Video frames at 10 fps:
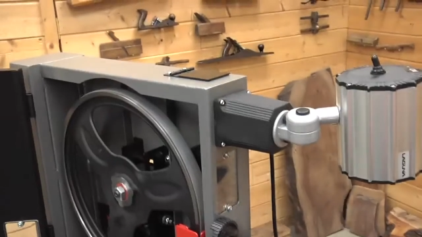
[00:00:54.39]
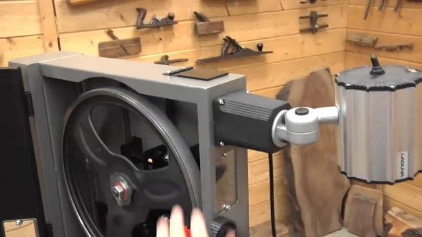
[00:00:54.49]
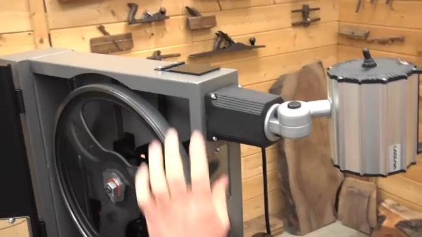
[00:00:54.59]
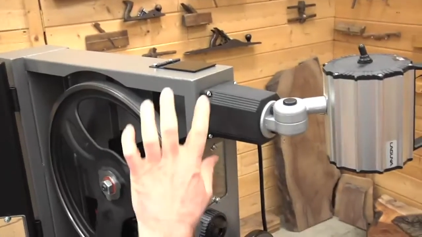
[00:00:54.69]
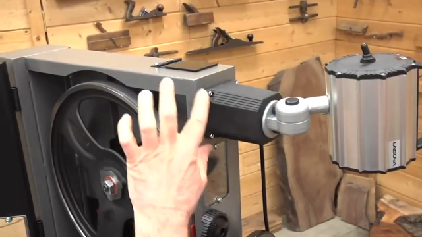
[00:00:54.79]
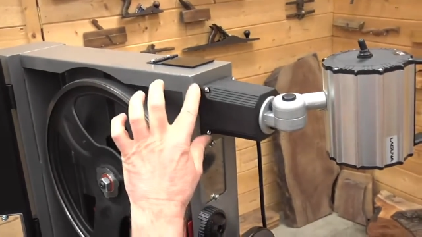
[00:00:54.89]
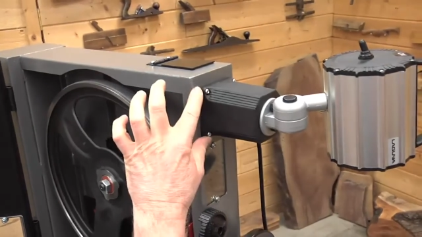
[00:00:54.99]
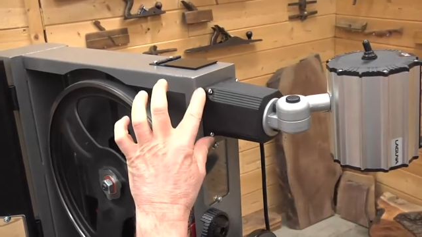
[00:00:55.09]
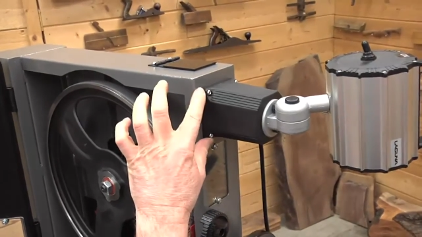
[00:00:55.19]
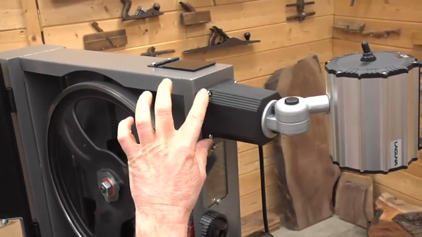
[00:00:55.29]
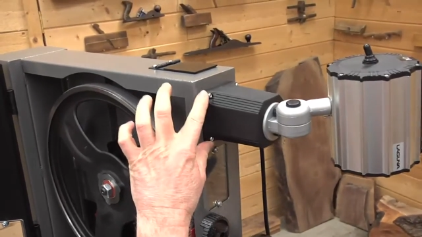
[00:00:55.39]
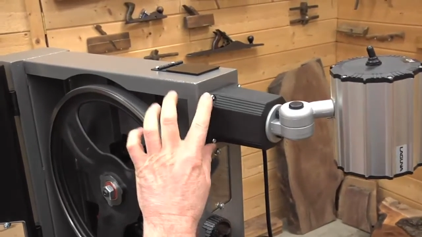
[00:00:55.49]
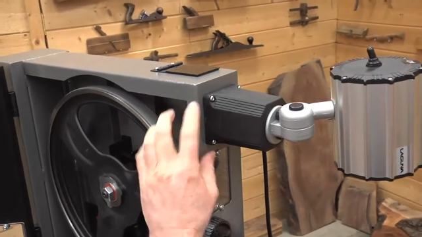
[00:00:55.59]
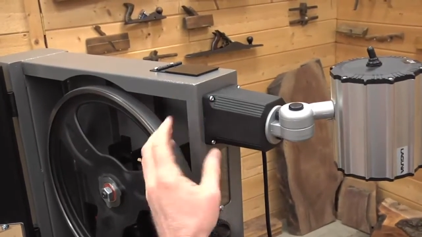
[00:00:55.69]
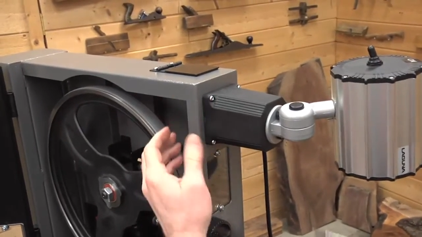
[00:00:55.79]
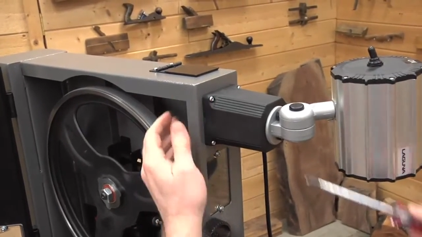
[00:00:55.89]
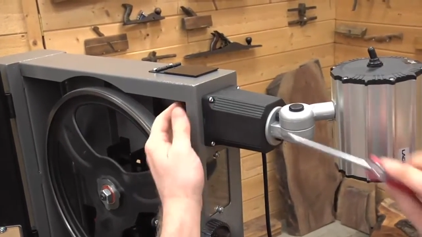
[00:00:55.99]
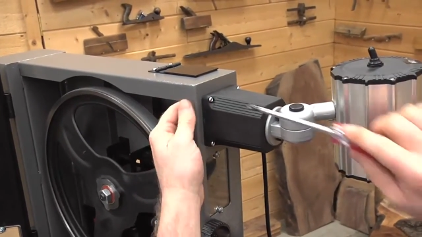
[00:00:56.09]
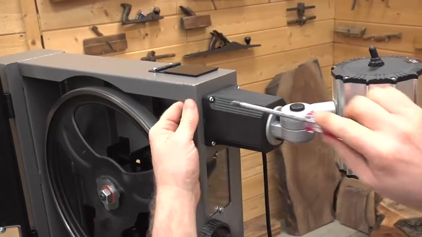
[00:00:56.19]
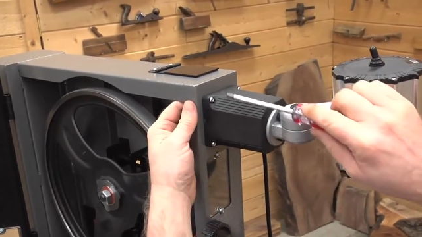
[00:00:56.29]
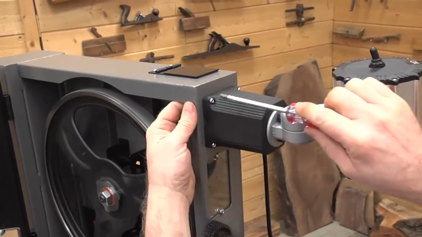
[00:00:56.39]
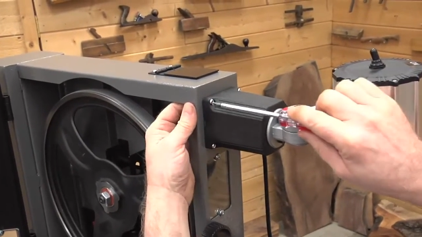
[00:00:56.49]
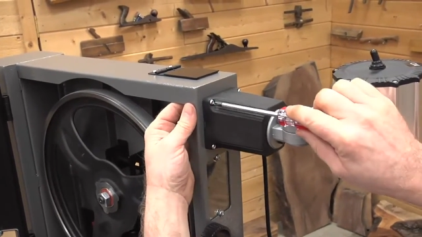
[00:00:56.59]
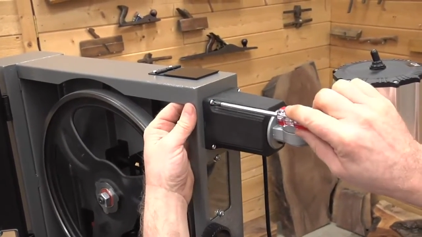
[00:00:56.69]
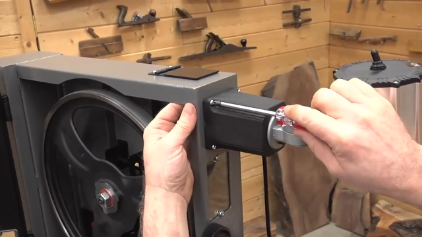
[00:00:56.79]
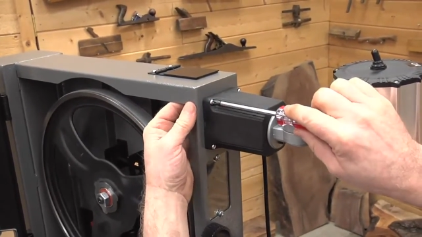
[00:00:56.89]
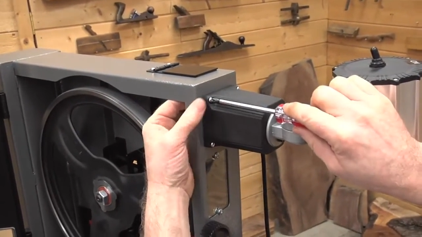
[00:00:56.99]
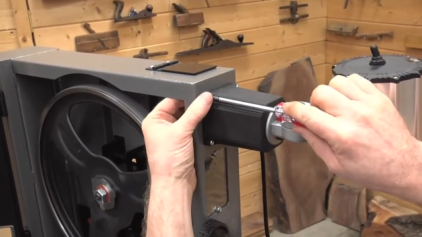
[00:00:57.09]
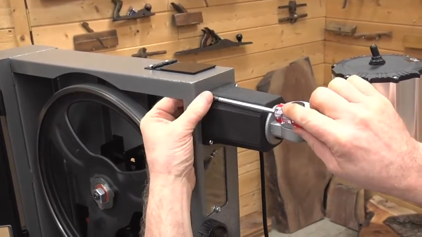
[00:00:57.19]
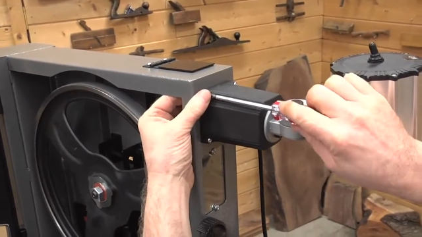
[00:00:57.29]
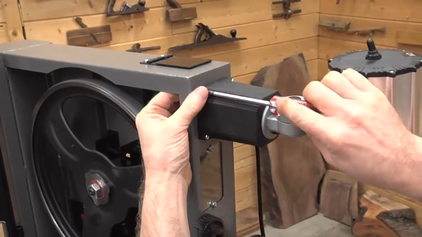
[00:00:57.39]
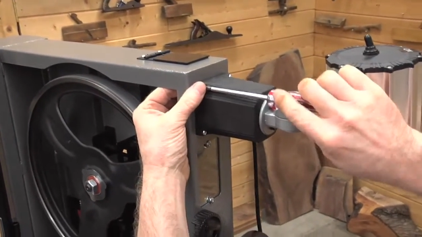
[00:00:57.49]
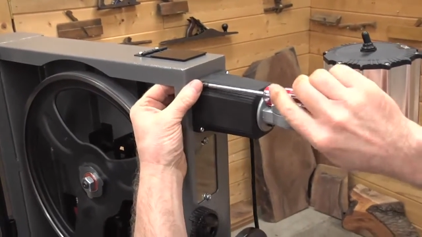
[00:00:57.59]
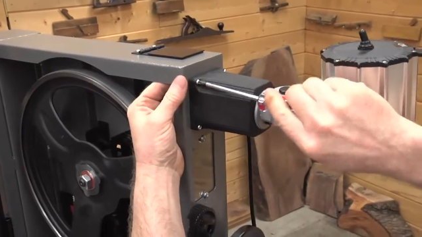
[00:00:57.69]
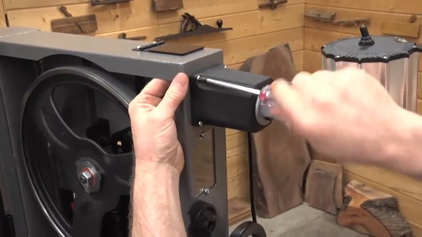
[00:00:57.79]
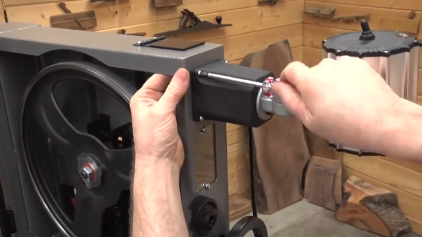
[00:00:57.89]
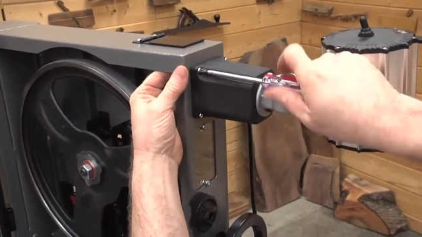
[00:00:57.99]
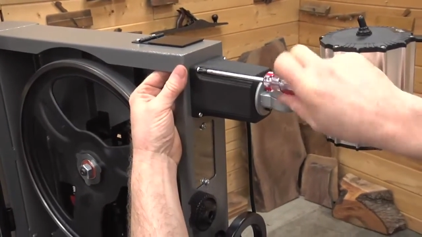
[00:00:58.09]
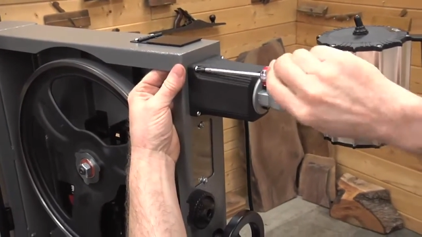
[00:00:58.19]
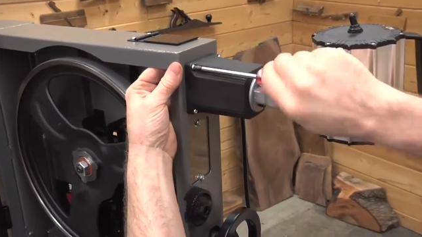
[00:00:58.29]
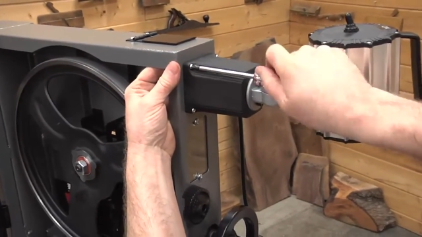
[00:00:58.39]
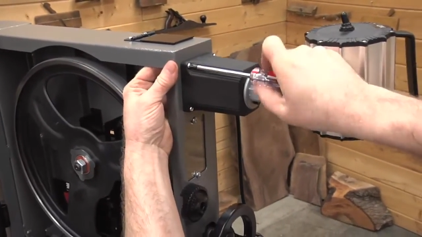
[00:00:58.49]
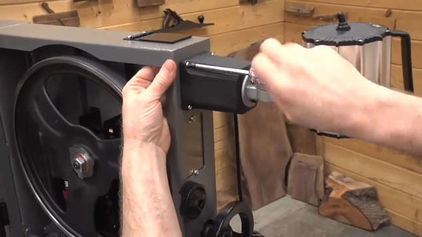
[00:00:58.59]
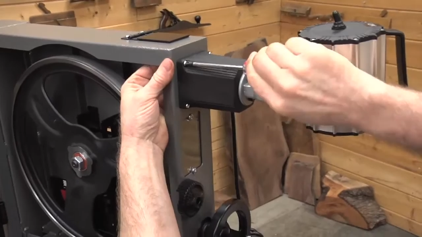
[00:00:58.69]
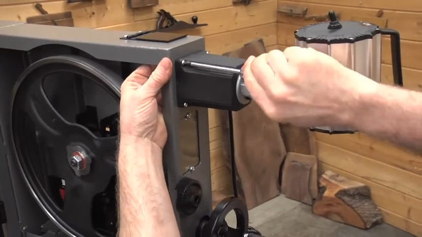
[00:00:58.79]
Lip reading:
(no speaker visible)